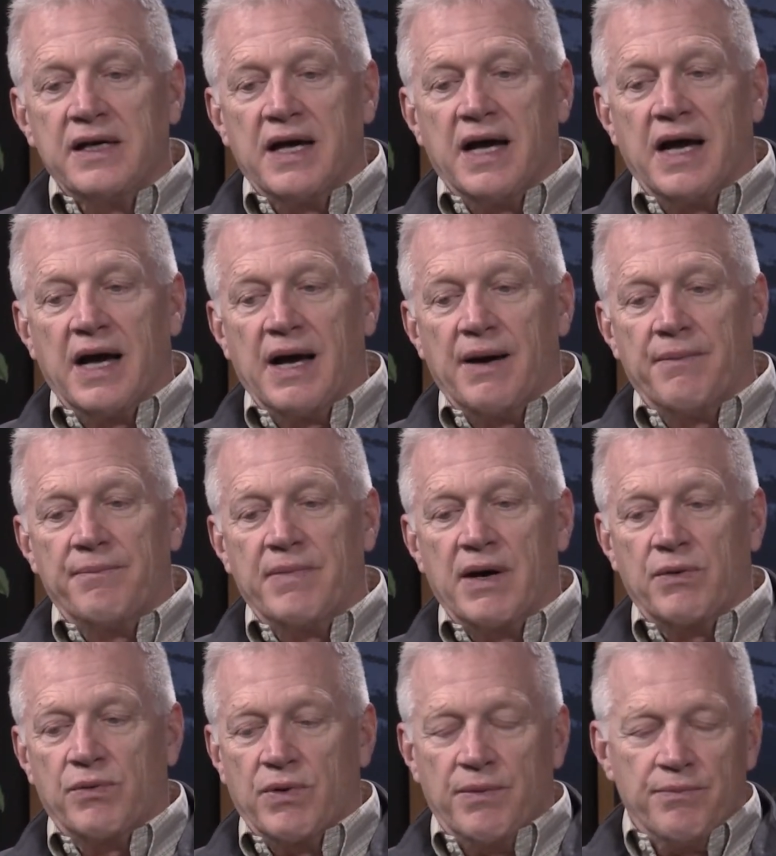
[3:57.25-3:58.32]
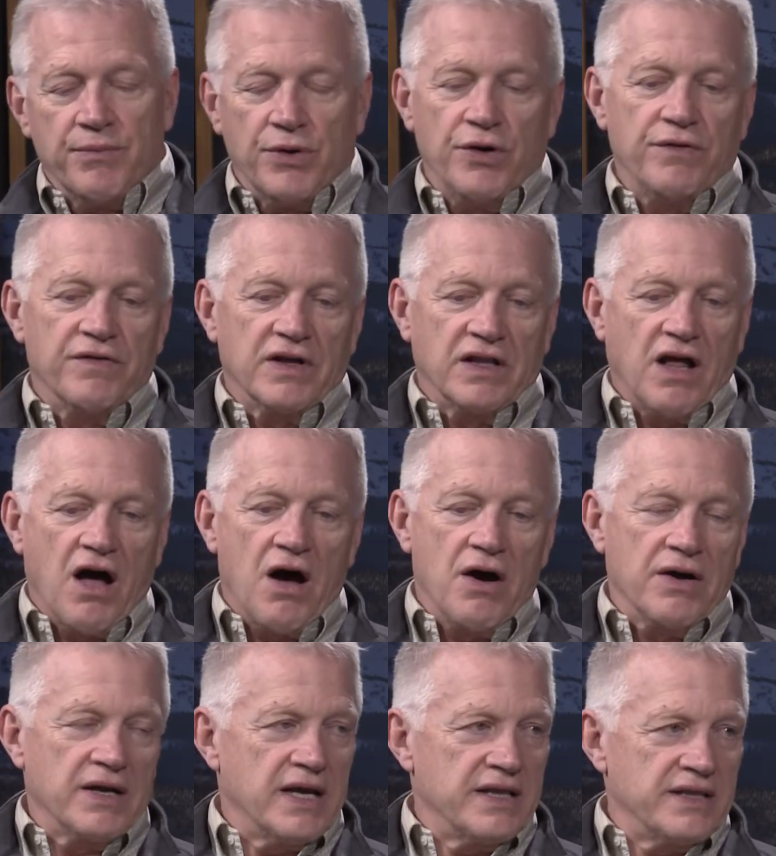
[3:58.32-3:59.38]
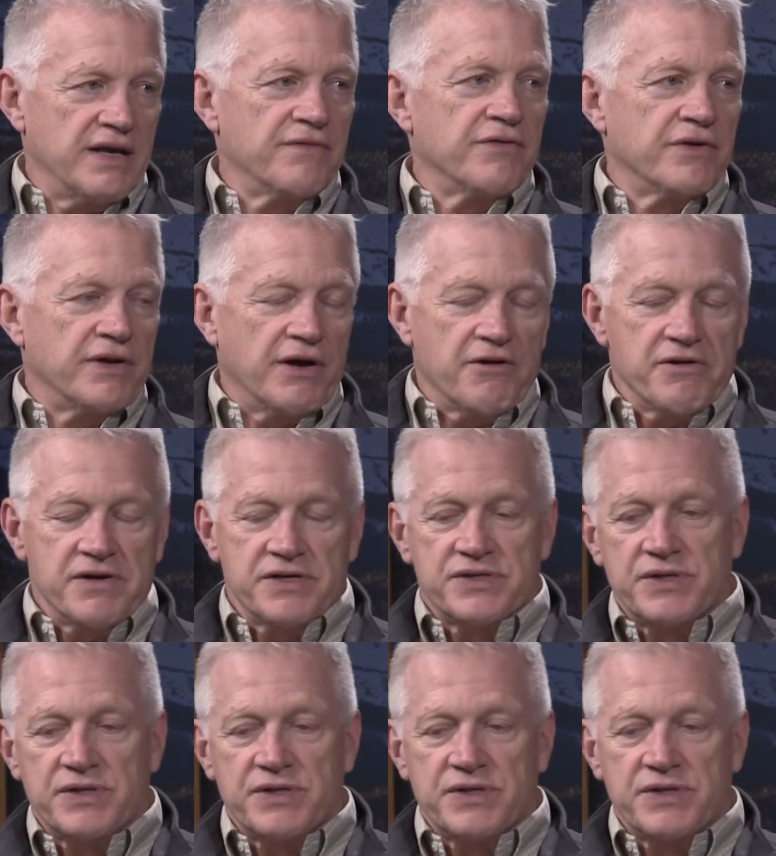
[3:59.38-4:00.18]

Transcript: Um, but we'll move along in different areas